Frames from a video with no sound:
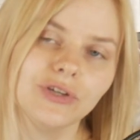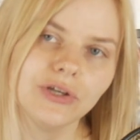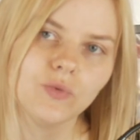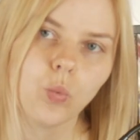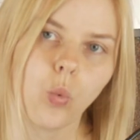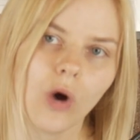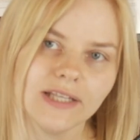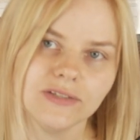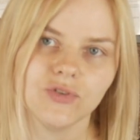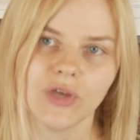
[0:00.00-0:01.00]
don't
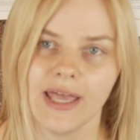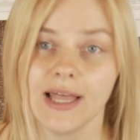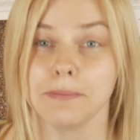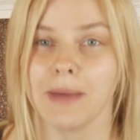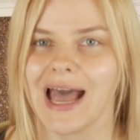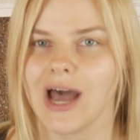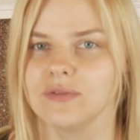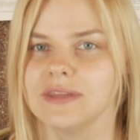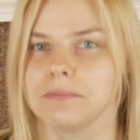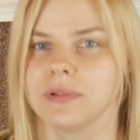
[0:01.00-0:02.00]
want to help
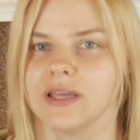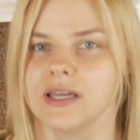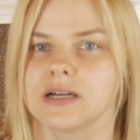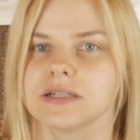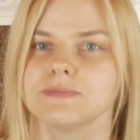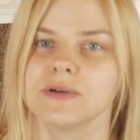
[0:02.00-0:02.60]
out the players